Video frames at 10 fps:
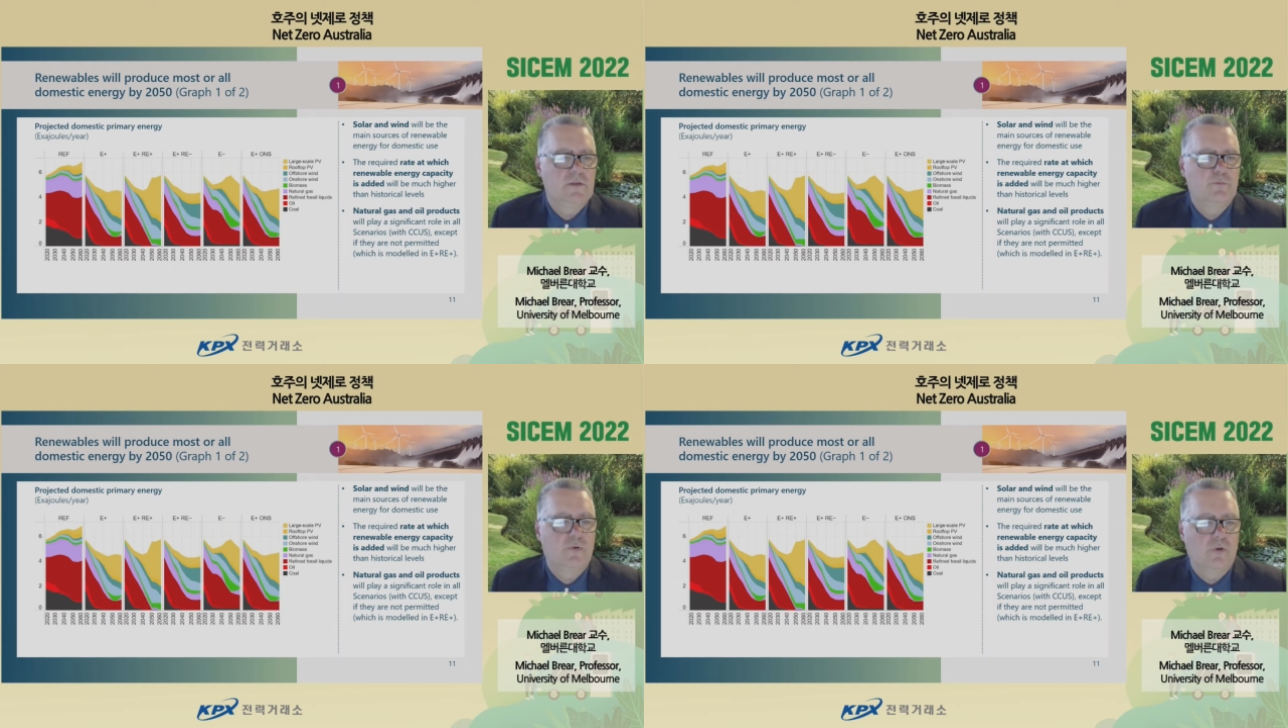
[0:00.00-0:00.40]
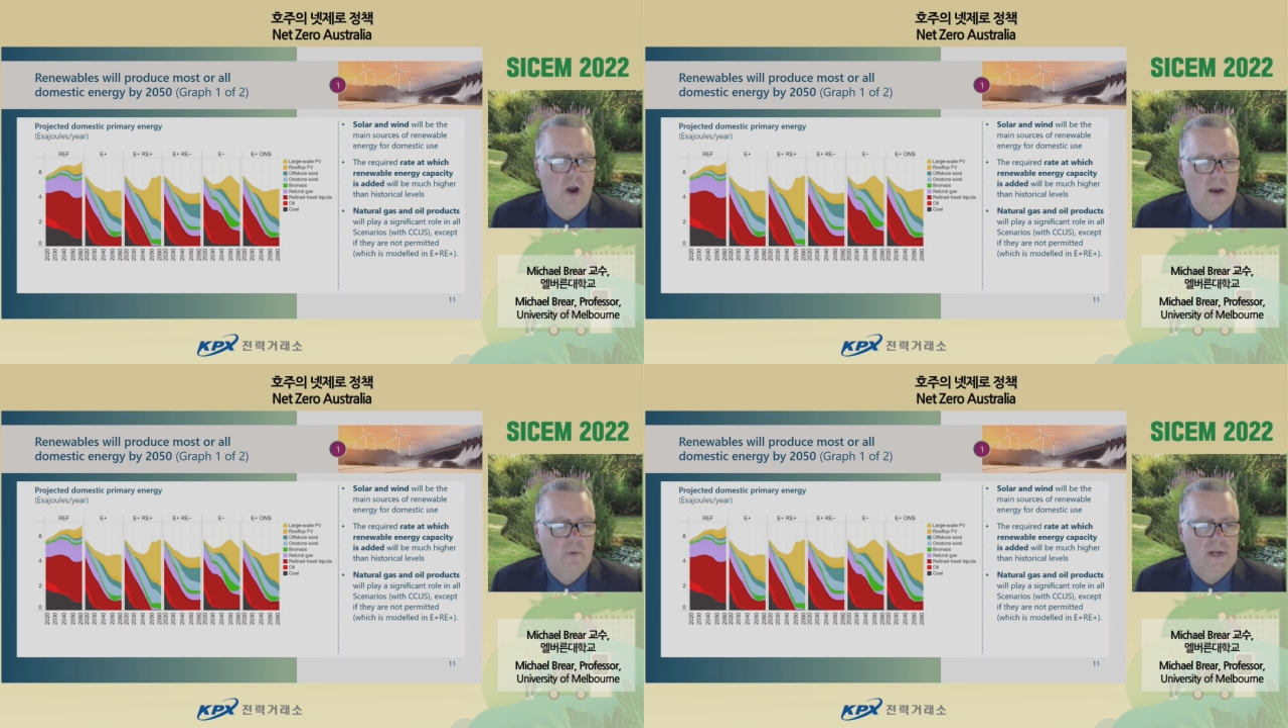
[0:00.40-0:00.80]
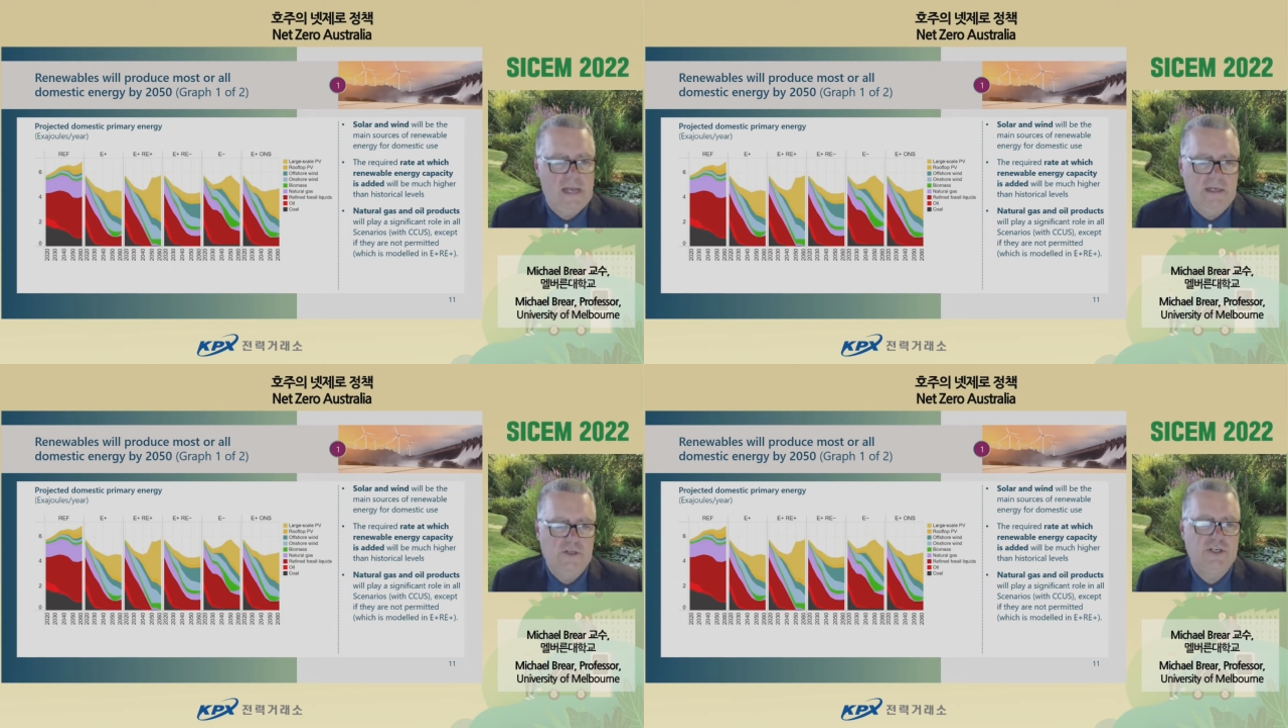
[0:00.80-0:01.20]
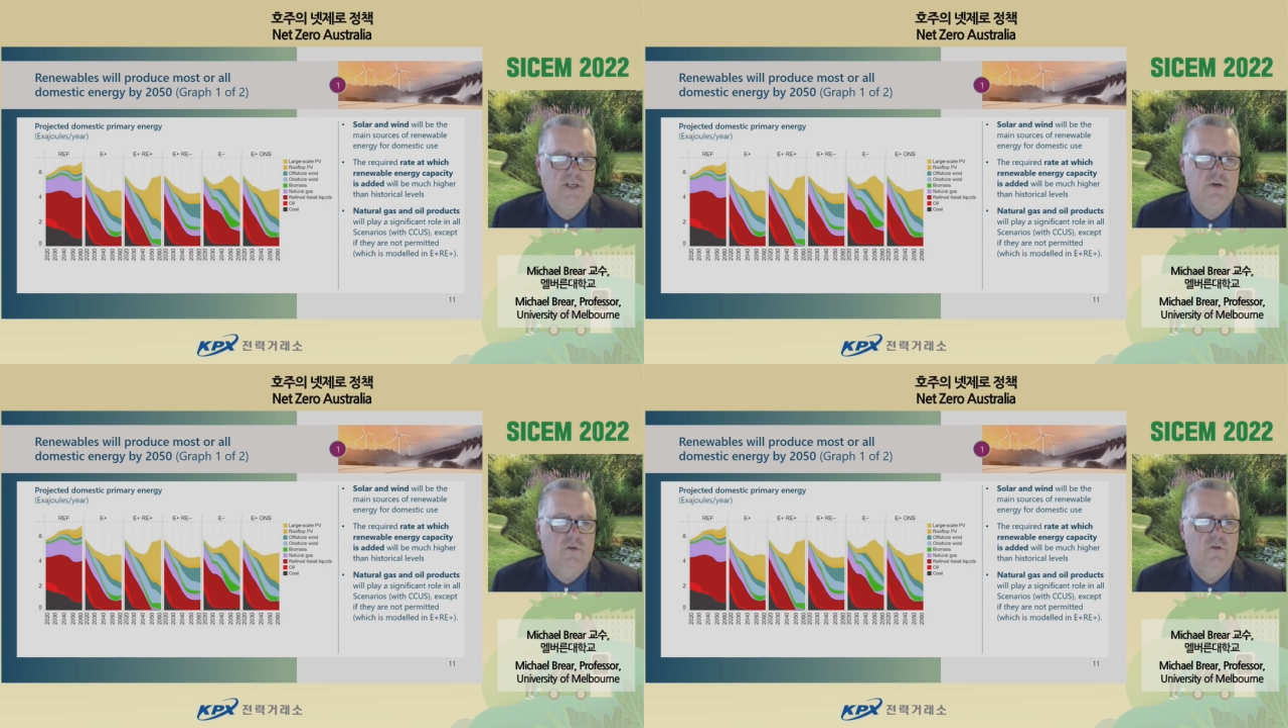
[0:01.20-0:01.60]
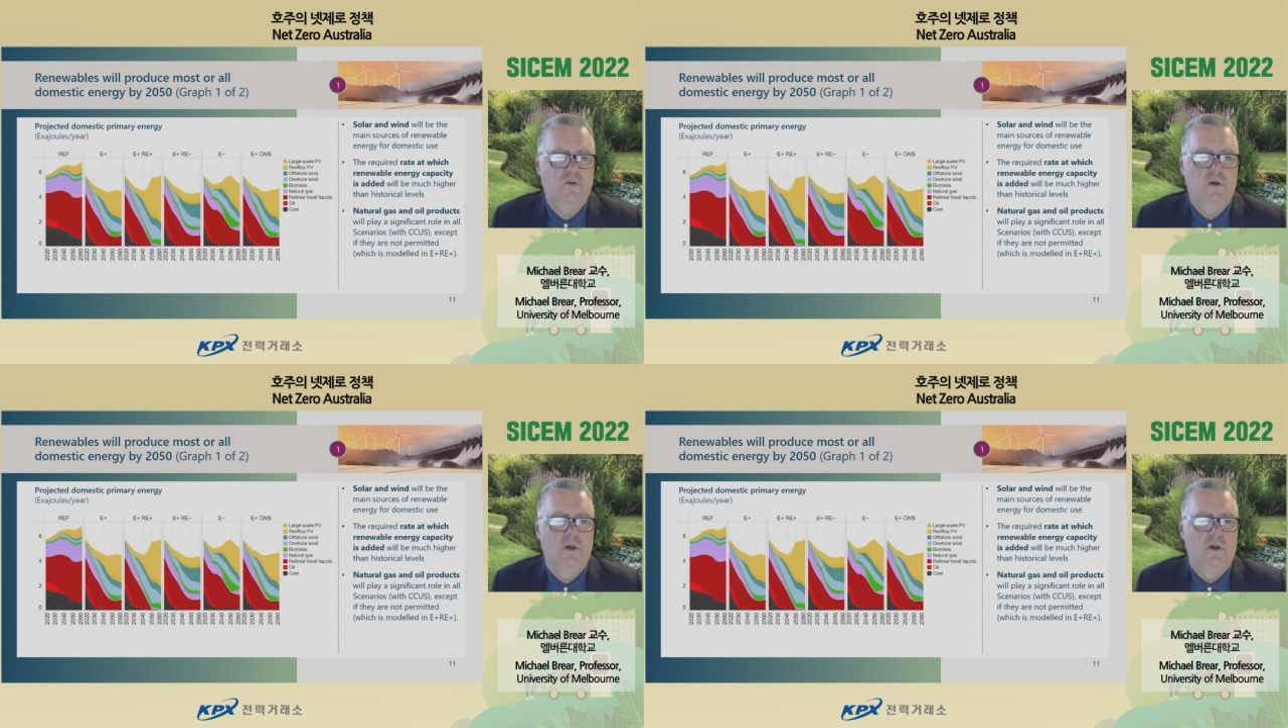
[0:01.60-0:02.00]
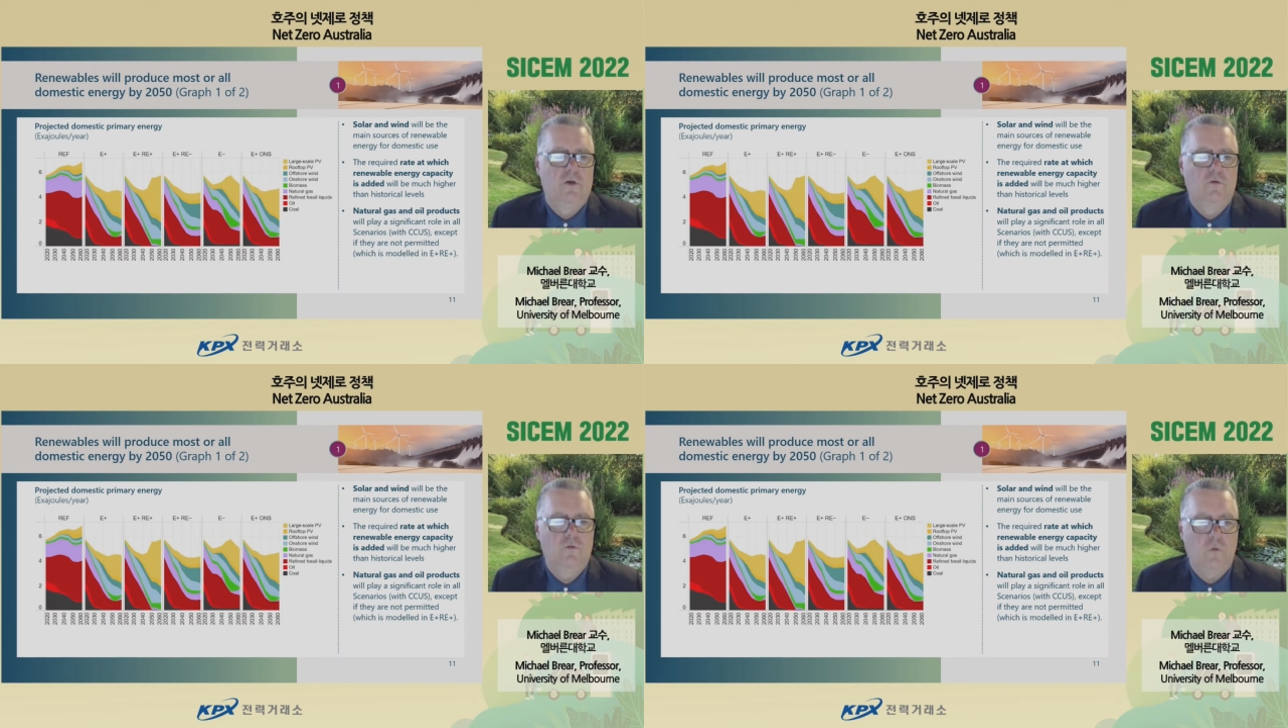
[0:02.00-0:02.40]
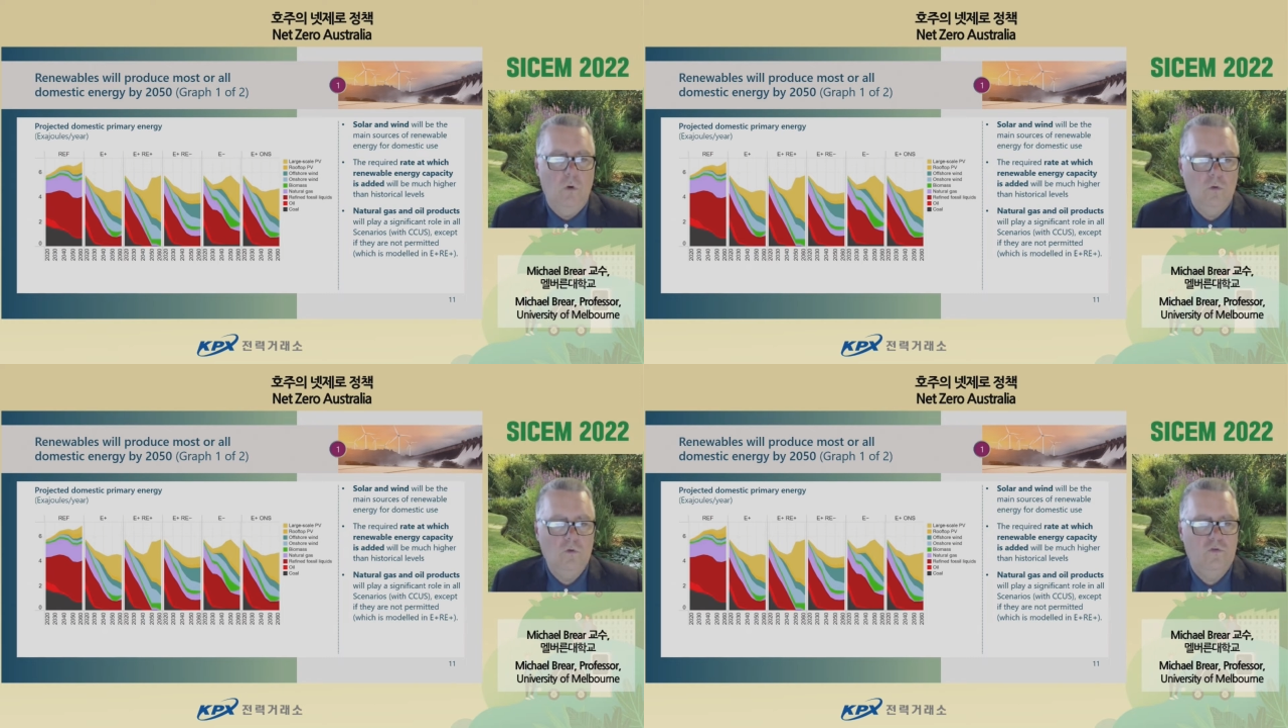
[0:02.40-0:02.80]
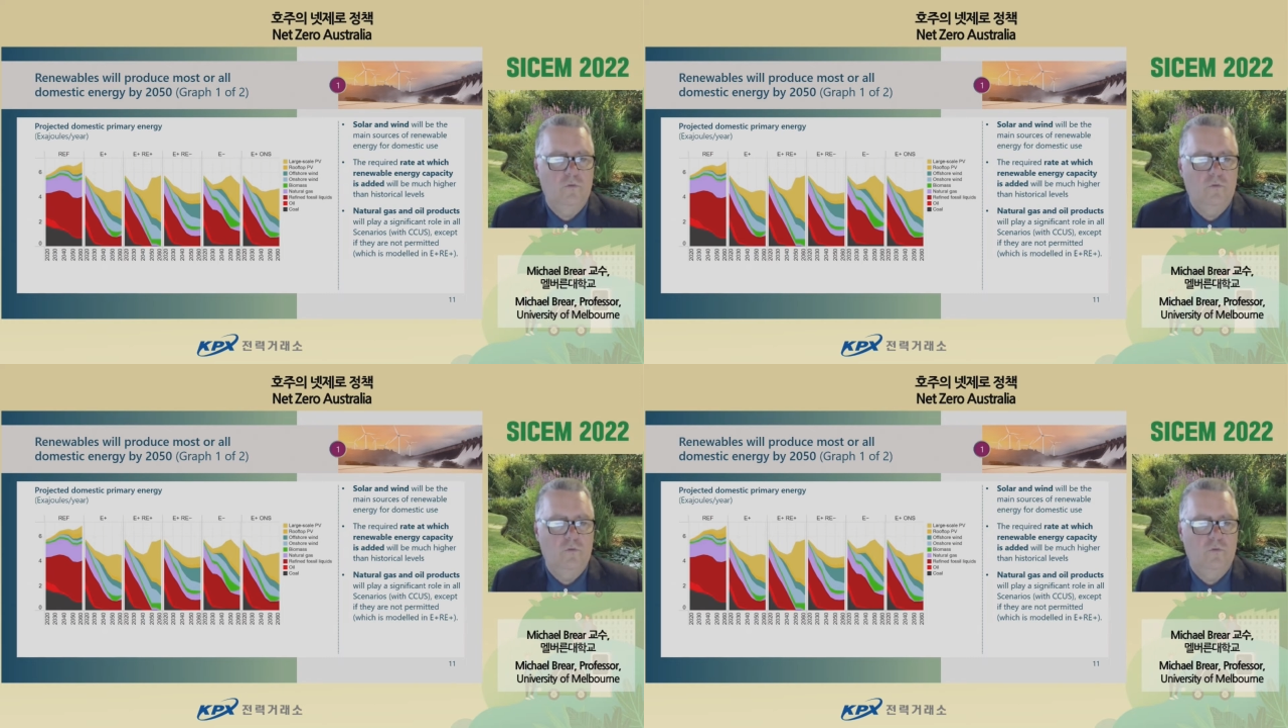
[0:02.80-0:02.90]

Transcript: primary energy use falls